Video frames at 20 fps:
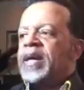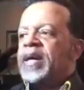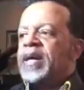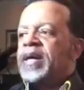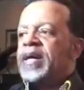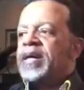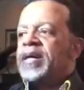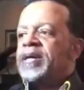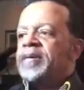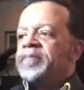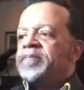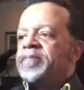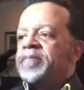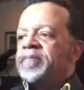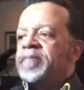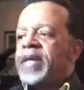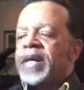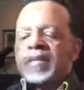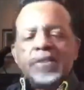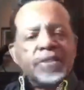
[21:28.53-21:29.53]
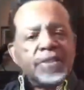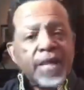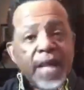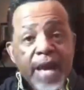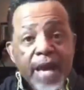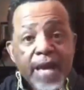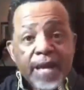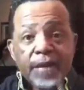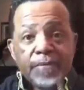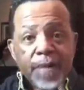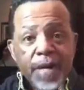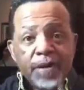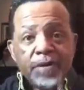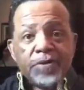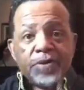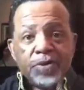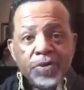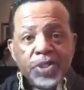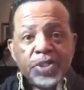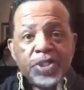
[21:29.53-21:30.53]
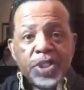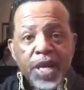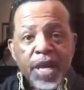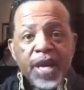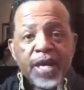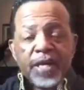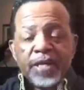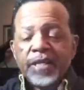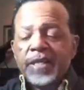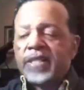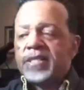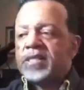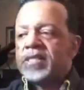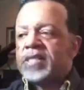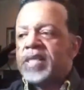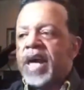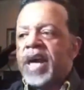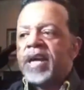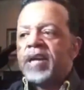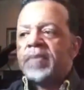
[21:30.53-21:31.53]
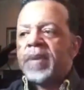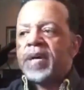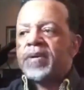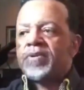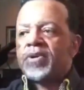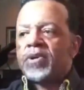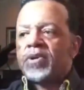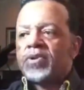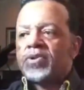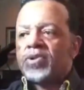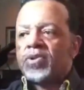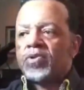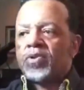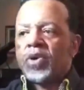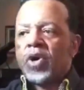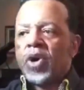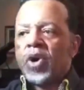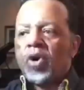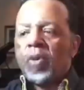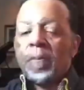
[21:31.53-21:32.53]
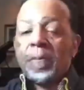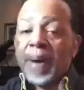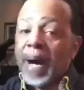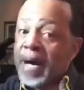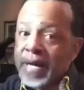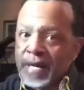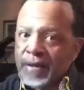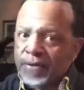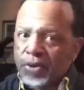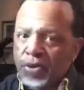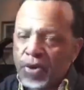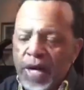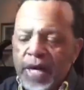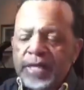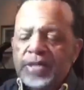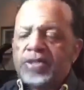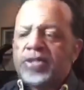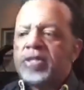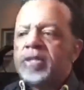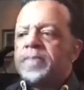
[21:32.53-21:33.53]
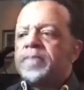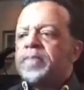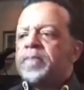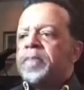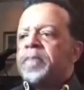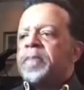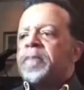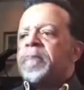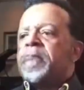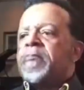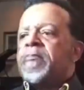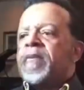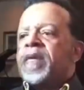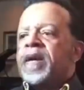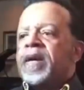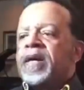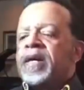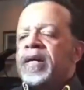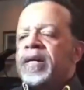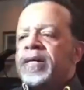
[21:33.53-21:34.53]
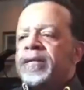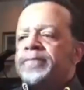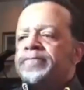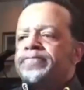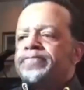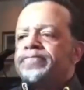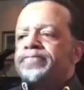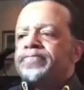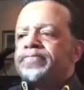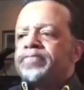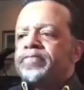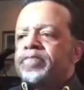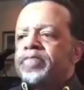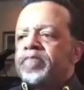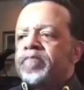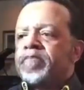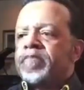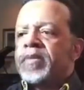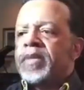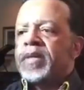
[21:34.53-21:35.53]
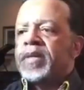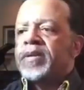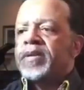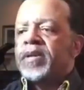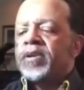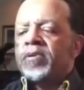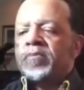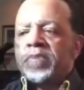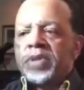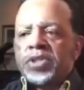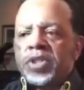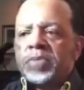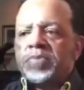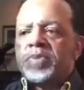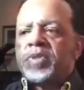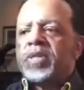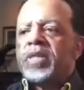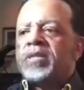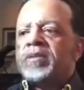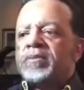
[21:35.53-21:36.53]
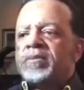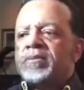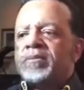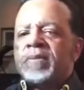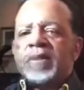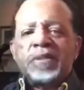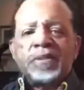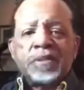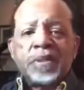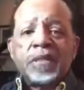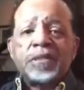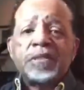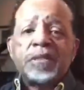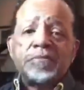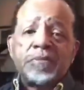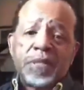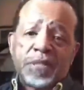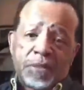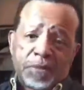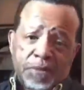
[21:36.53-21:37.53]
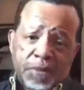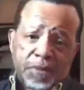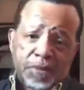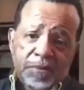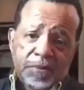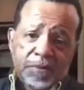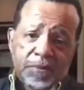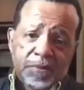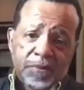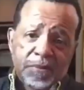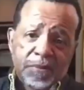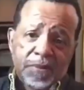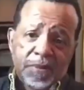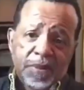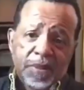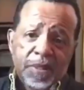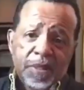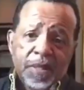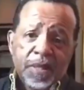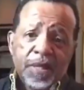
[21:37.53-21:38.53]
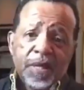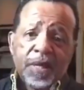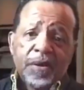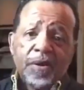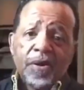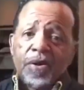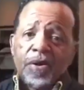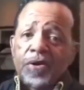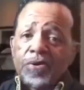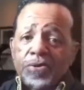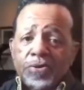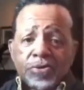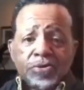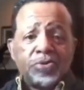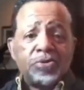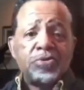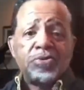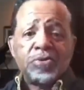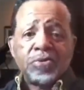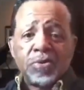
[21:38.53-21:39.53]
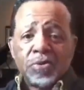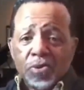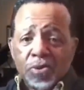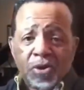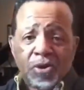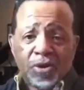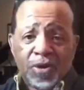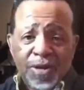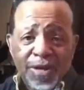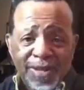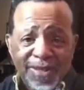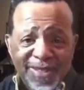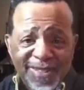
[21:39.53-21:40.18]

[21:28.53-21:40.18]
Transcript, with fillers: Um, that's sad about Christianity. It's sad about the so-called body of Christ. Um, there are bishops and sons of bishops all through the work.